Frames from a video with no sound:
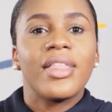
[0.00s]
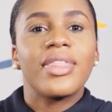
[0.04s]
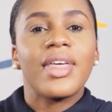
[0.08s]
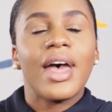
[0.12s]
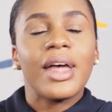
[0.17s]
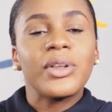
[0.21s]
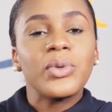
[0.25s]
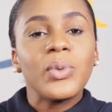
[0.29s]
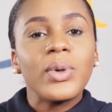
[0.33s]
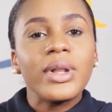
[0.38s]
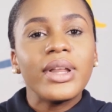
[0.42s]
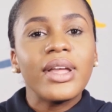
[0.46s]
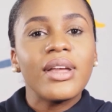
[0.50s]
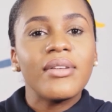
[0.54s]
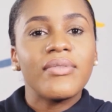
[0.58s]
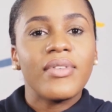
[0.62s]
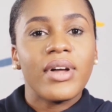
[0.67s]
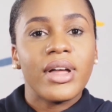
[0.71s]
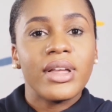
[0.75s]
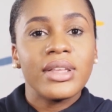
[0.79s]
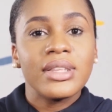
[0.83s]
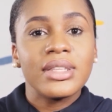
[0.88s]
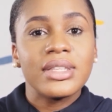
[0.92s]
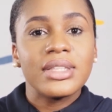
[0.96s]
That will give
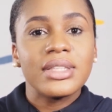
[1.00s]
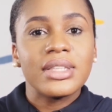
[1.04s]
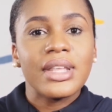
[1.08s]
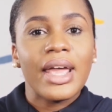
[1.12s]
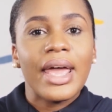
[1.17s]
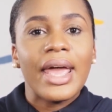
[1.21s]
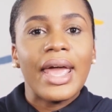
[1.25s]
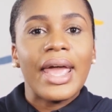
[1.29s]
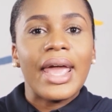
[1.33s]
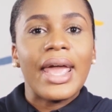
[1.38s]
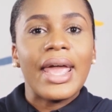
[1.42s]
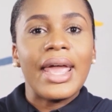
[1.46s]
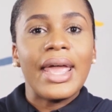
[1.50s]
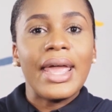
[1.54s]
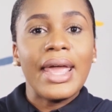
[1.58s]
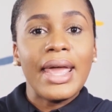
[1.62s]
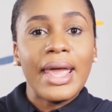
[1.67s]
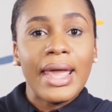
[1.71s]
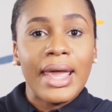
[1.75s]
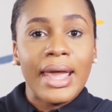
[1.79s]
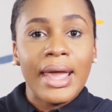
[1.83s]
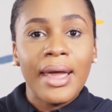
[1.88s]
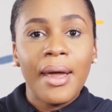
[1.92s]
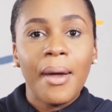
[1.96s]
us
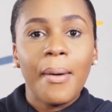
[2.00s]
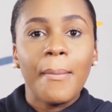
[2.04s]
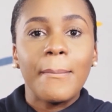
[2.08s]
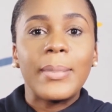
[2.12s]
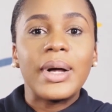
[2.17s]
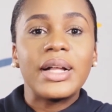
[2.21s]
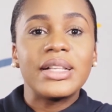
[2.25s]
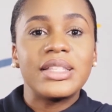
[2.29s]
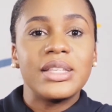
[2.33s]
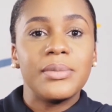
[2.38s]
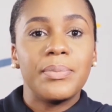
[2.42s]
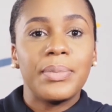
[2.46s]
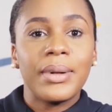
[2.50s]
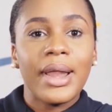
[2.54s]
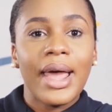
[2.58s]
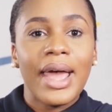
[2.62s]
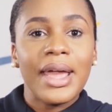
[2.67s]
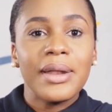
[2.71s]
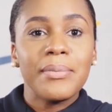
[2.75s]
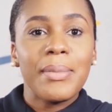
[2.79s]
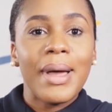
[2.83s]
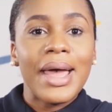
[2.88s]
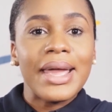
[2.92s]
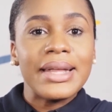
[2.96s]
A
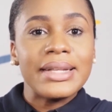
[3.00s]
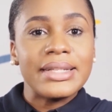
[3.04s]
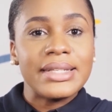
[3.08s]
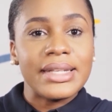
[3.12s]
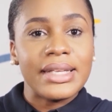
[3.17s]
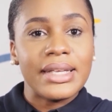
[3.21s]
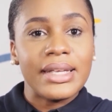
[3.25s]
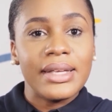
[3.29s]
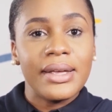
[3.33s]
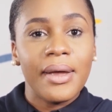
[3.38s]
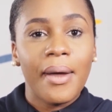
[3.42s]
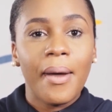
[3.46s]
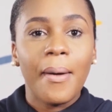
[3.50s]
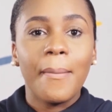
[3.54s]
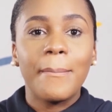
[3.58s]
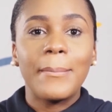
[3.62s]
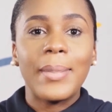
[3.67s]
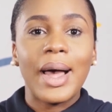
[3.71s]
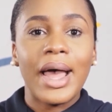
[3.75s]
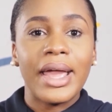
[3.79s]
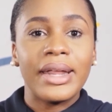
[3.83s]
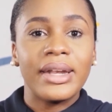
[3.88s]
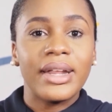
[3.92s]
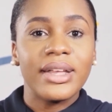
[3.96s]
multiplied by D
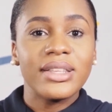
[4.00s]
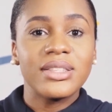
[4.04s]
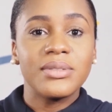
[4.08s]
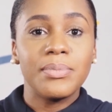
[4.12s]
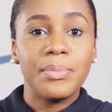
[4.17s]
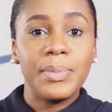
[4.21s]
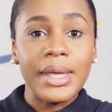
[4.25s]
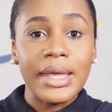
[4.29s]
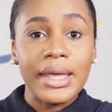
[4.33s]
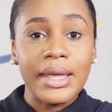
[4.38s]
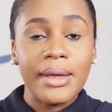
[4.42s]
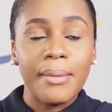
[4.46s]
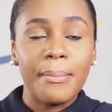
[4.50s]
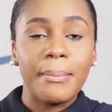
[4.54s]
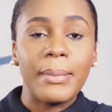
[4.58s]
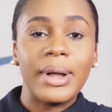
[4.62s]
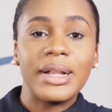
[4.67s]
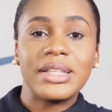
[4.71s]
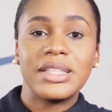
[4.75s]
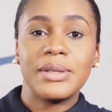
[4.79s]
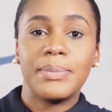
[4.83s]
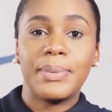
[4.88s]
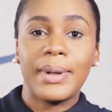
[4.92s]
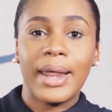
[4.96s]
minus B
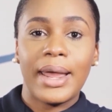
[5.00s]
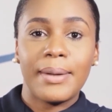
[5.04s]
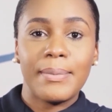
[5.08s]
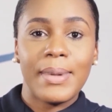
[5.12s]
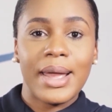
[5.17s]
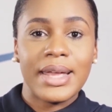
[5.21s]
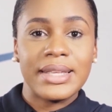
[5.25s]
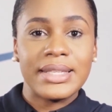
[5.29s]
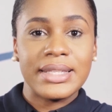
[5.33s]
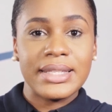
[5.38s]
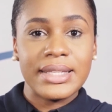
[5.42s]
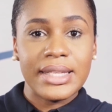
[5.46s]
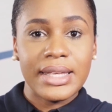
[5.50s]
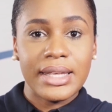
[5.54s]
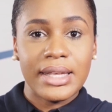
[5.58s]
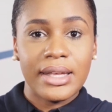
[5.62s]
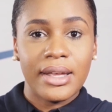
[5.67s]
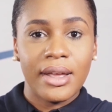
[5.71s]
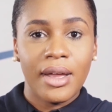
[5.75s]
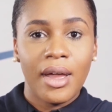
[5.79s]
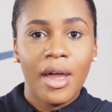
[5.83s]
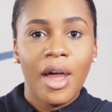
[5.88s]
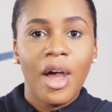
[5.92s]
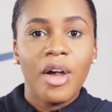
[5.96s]
multiplied by
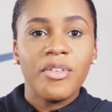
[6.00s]
C.